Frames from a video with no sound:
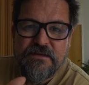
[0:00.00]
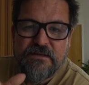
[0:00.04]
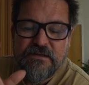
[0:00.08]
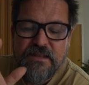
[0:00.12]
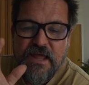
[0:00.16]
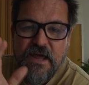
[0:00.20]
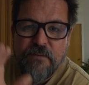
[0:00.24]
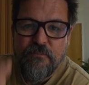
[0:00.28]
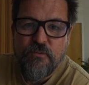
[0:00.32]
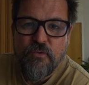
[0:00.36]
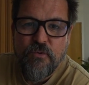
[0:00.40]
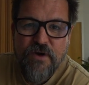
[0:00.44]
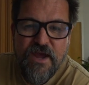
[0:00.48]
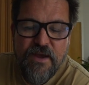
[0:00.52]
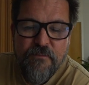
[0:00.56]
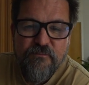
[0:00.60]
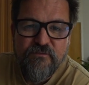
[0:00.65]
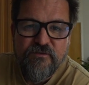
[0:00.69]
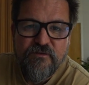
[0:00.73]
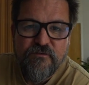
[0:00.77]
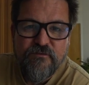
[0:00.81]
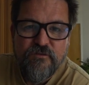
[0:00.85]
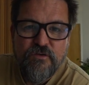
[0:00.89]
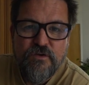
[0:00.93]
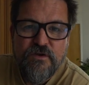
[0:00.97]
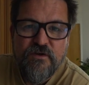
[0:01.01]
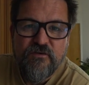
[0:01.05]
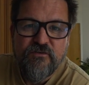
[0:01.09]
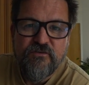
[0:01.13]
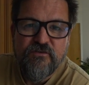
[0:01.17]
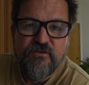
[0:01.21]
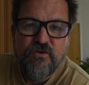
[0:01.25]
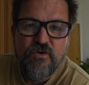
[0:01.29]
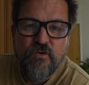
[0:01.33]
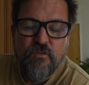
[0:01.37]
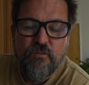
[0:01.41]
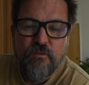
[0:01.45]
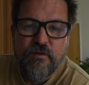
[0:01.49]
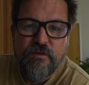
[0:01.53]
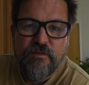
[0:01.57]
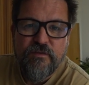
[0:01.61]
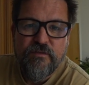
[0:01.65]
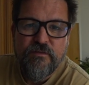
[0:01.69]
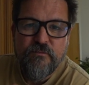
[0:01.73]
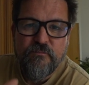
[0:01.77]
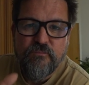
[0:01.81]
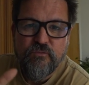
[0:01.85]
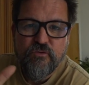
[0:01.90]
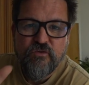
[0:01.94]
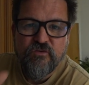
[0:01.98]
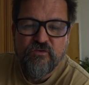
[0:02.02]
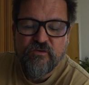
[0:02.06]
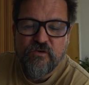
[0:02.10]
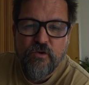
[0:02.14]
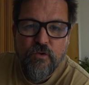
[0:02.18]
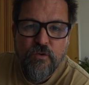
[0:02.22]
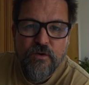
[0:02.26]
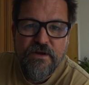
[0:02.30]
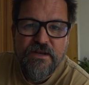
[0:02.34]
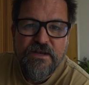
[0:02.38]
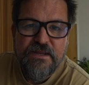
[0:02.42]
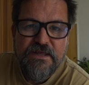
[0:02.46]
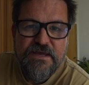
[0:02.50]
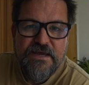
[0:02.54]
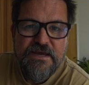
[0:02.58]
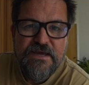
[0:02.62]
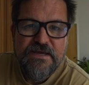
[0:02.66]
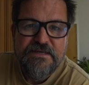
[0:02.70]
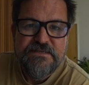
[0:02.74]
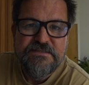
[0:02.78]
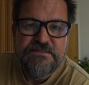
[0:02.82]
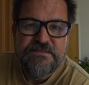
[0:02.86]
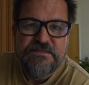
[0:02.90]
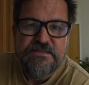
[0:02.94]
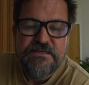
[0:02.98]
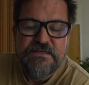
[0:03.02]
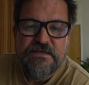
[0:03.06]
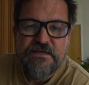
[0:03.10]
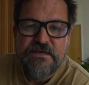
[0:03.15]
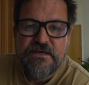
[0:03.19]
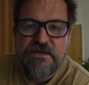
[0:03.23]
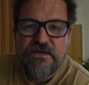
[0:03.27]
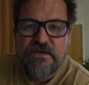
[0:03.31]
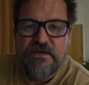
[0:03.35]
LaboMs a few years ago with Bruce Logan ASC,